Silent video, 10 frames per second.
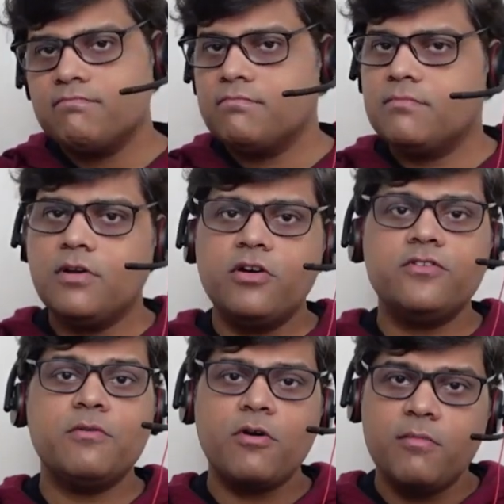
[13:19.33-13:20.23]
lots
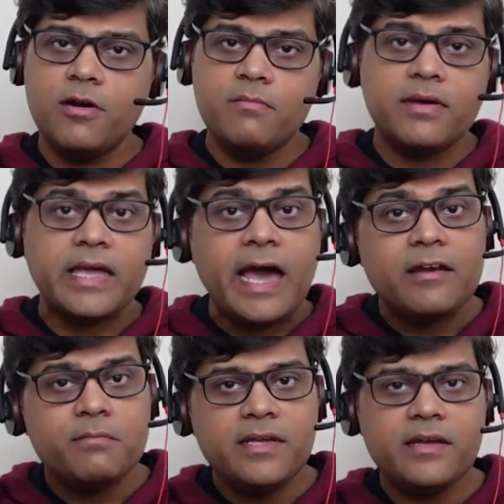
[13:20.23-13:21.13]
of problem
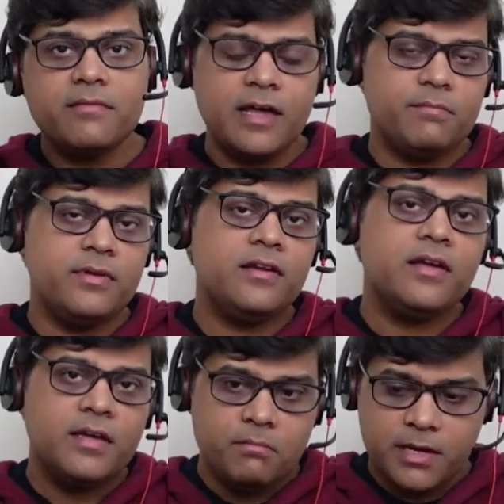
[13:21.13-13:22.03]
can be happen.
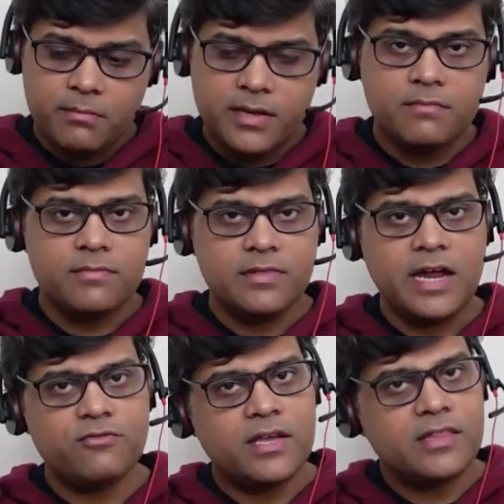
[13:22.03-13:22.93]
Maybe
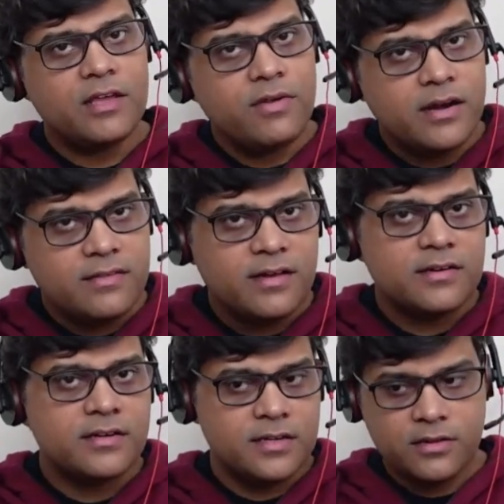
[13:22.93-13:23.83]
that's why they will
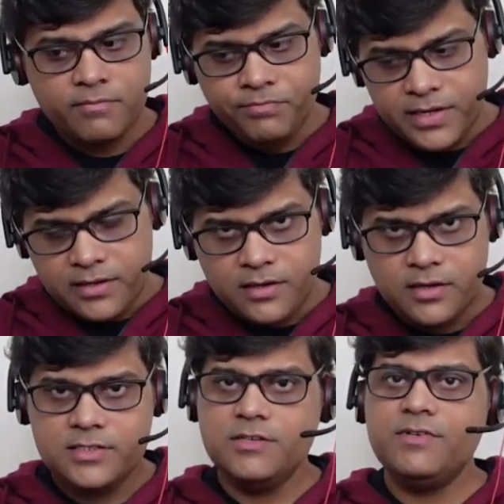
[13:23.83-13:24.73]
reject in the
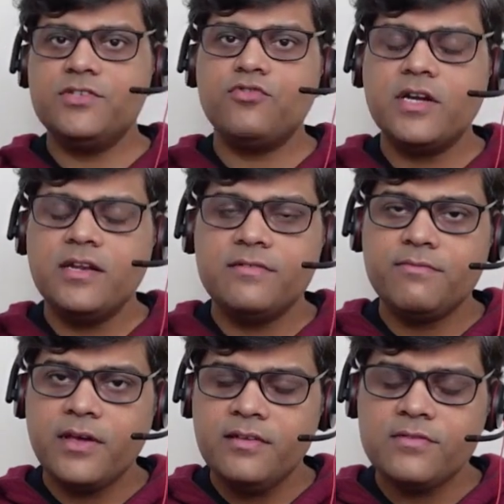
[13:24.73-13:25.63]
CV scrutiny
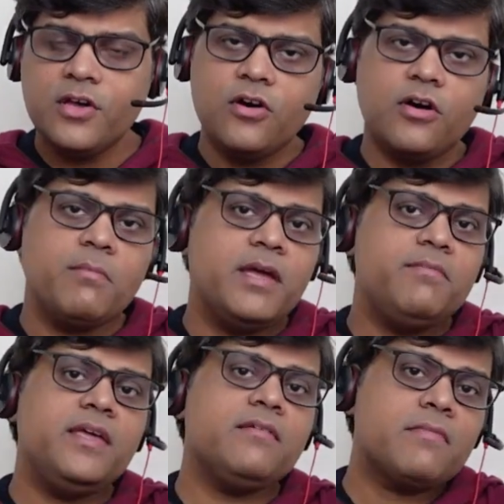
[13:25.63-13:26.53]
phase, or
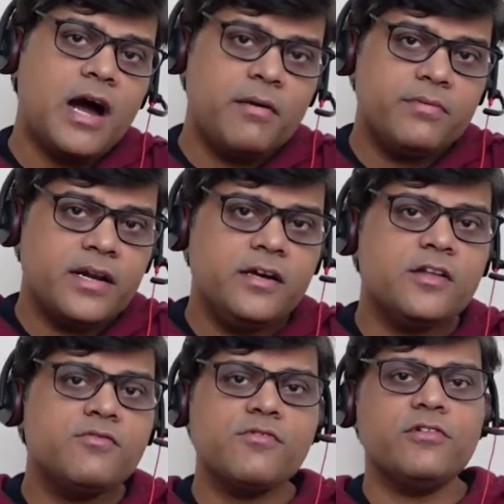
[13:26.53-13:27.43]
maybe after
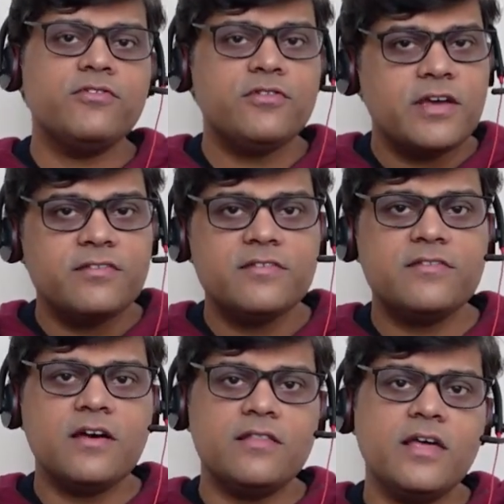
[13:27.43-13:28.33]
interview also chances
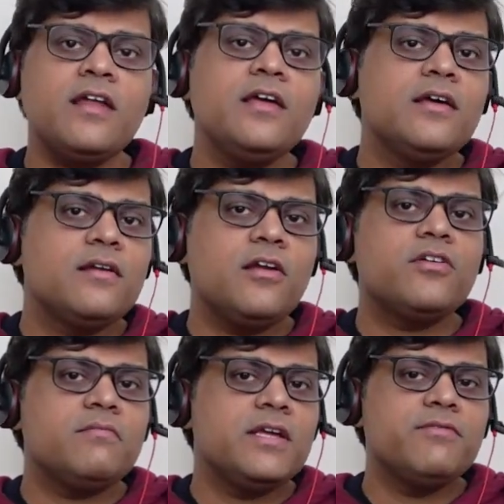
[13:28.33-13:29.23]
are there.
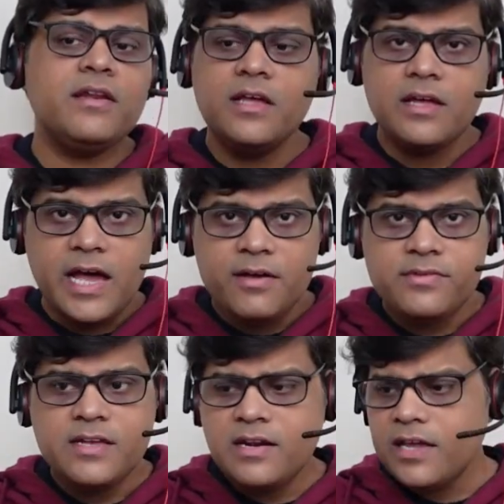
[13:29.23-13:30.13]
I have
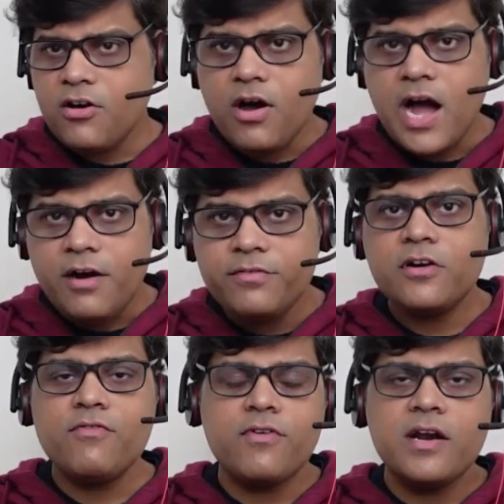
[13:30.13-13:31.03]
seen like after
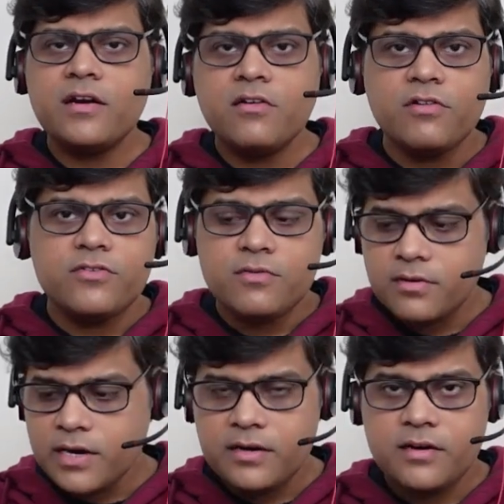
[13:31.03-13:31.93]
offer letter also
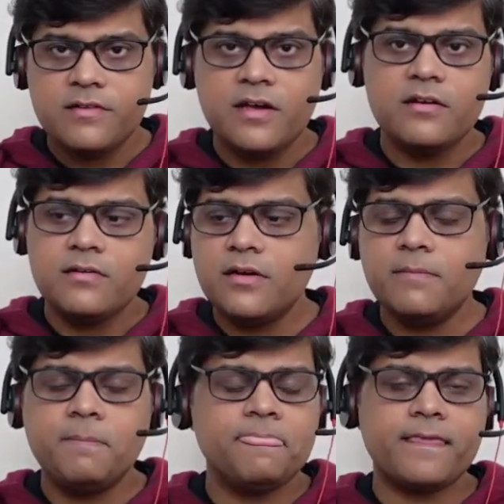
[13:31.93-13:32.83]
candidates are
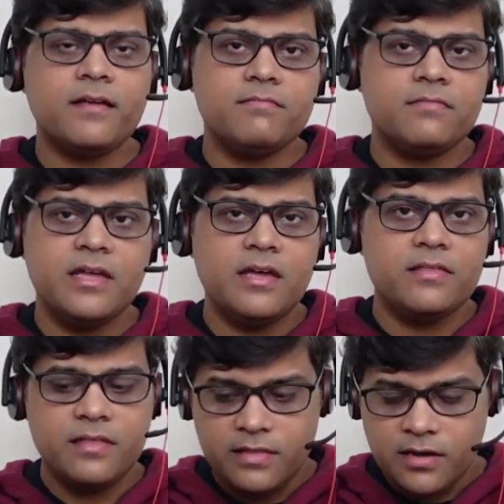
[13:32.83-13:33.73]

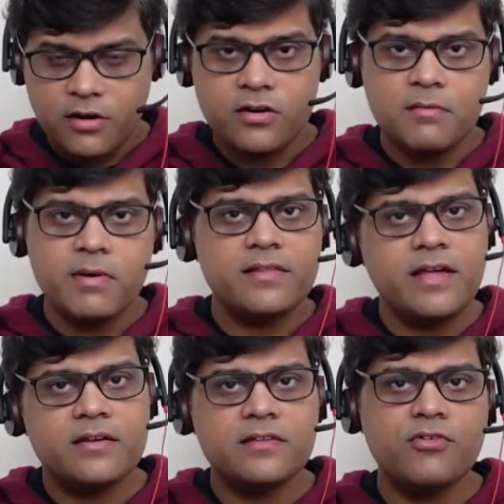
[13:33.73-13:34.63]
they got the mail
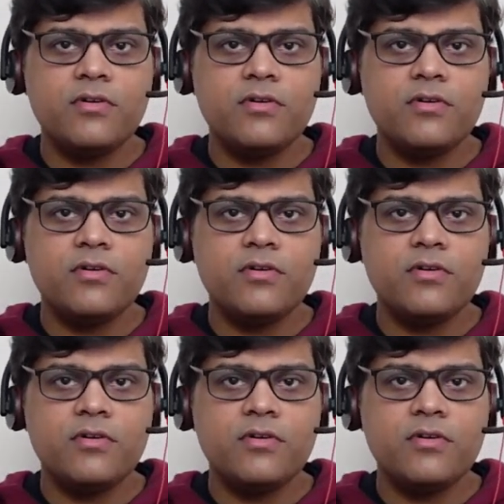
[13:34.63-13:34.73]
that your